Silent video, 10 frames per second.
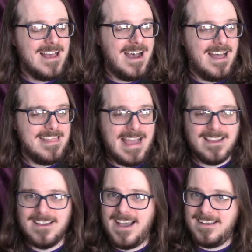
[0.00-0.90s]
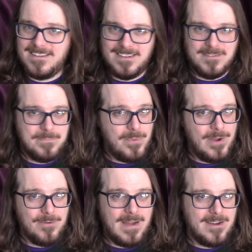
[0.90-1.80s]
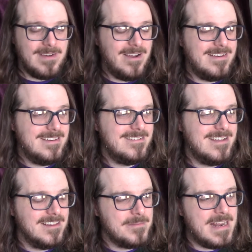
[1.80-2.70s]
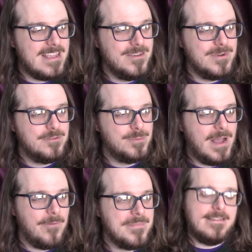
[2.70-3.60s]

that gun could point right around and eliminate you as well.